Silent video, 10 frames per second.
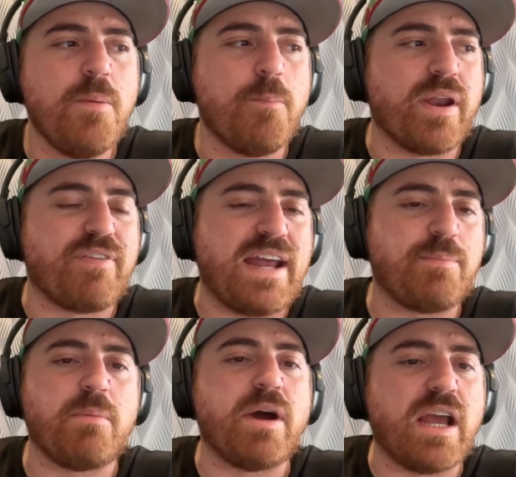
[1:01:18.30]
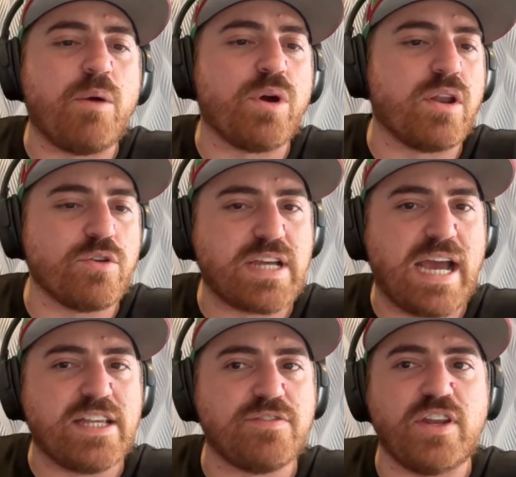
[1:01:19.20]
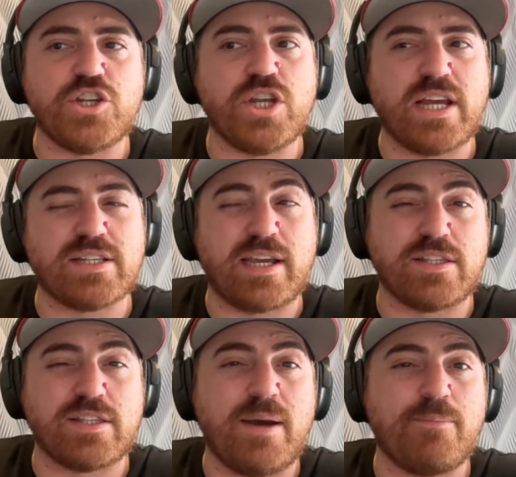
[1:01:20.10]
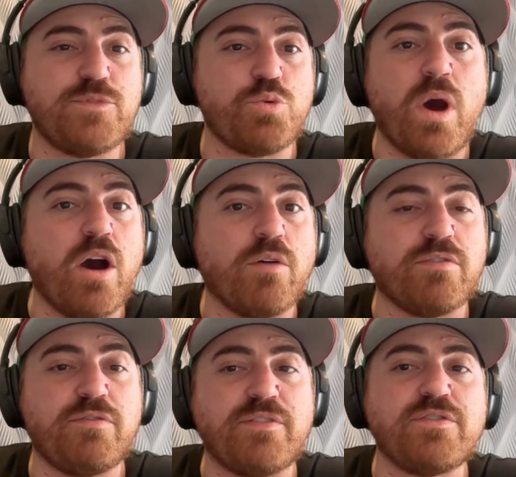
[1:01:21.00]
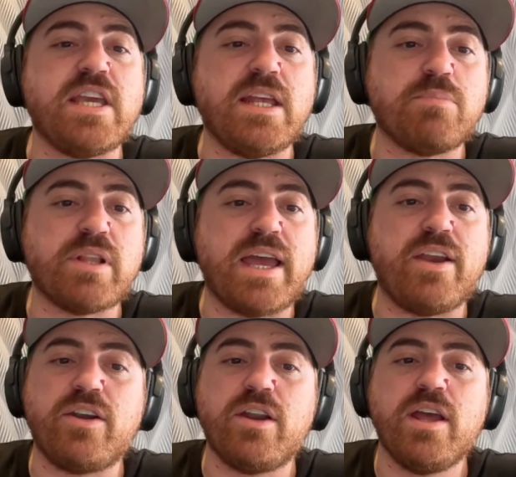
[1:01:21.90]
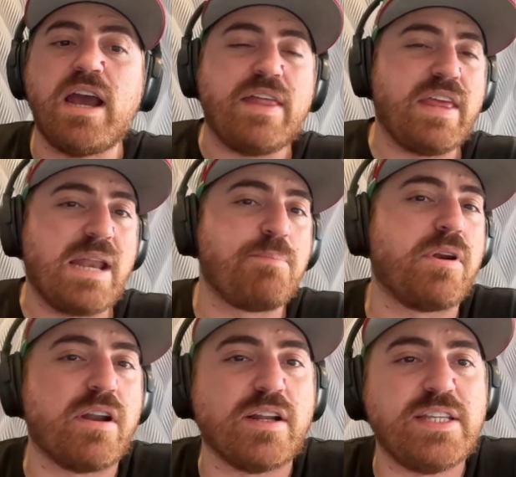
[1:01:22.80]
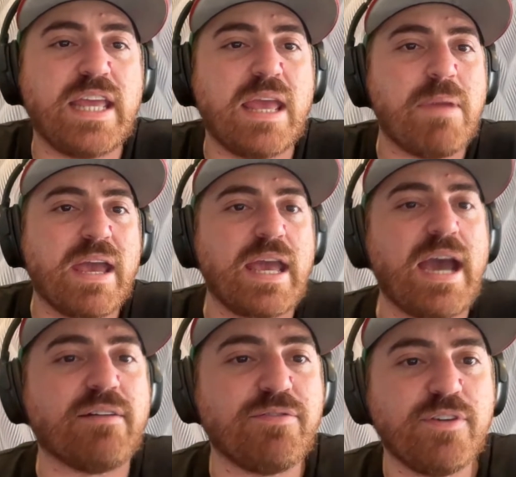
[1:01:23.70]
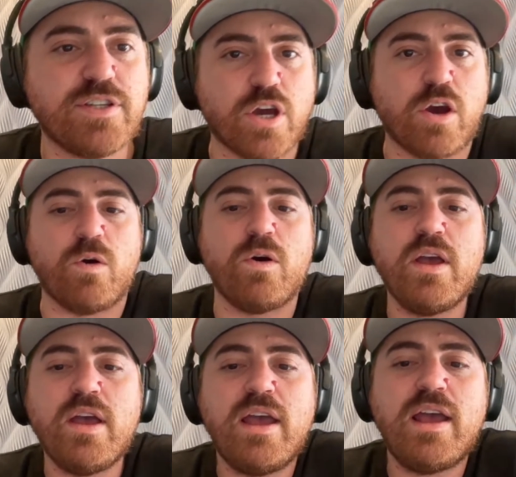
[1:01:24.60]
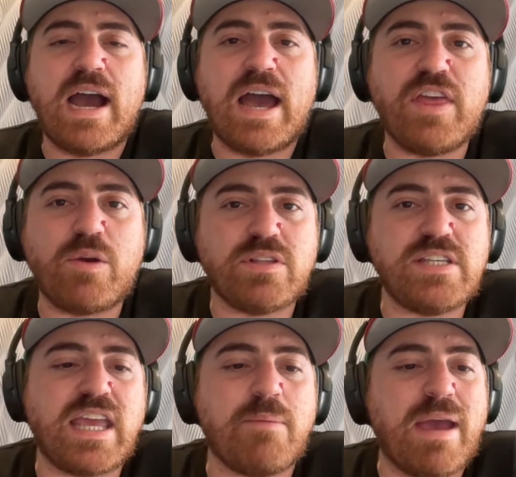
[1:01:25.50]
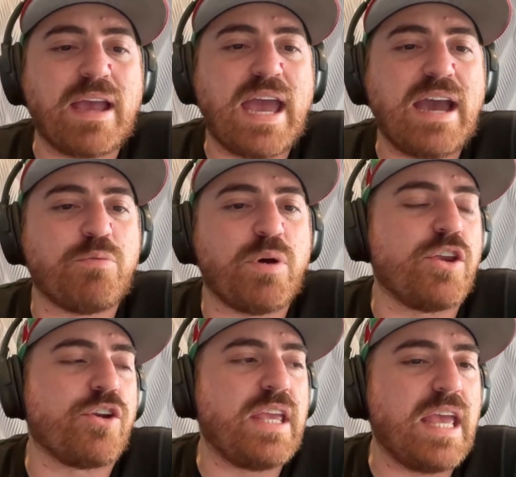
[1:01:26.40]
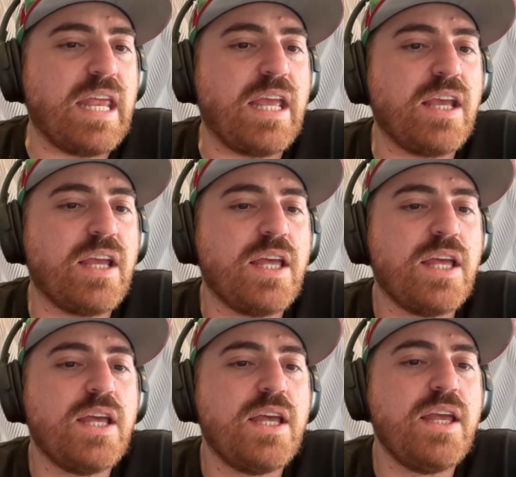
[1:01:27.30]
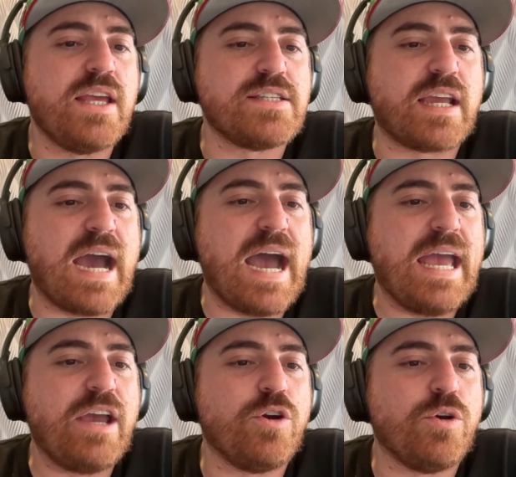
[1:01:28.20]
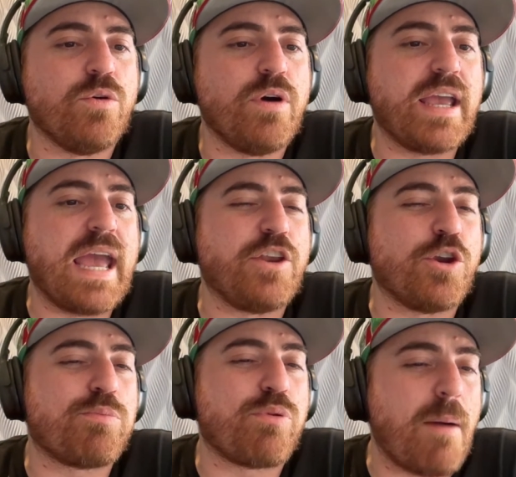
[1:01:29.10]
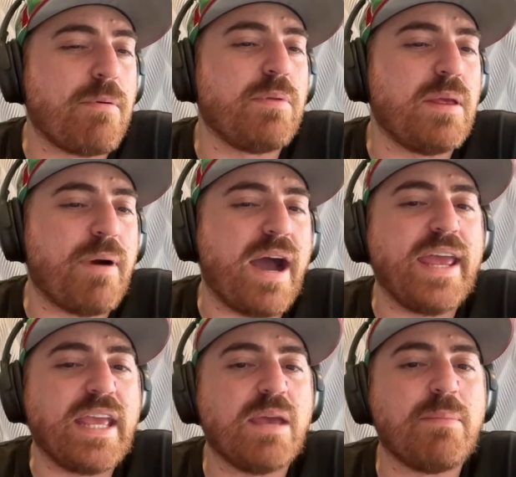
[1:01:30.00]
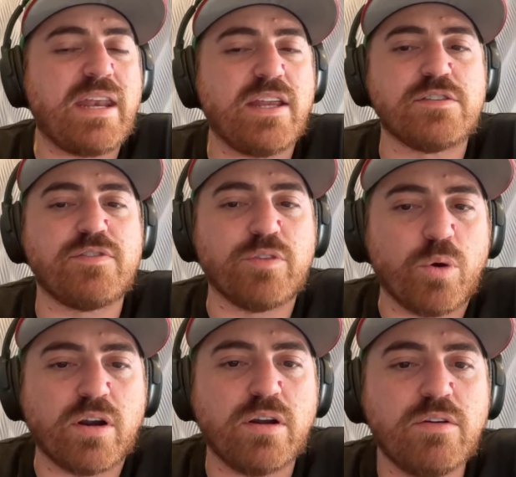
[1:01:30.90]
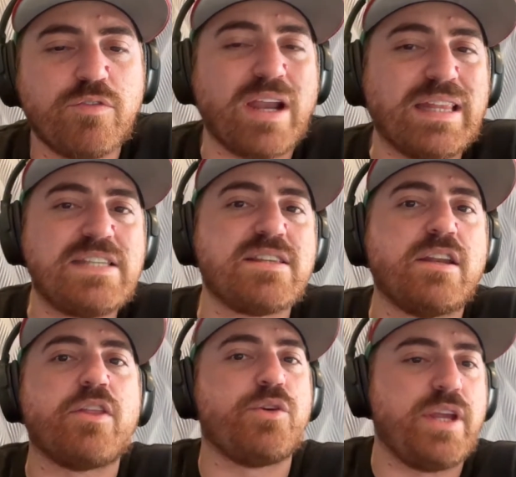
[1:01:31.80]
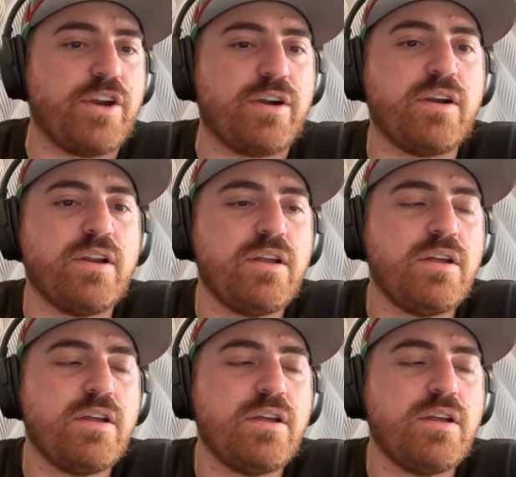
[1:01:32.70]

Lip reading: But if I had to put money on one of those guys finishing as like a top 12 or 15 player, I think I'd put it on DK Metcalf. So I think with DK Metcalf, what you're getting is a guy who, again, you're probably buying him at his floor for at least another year.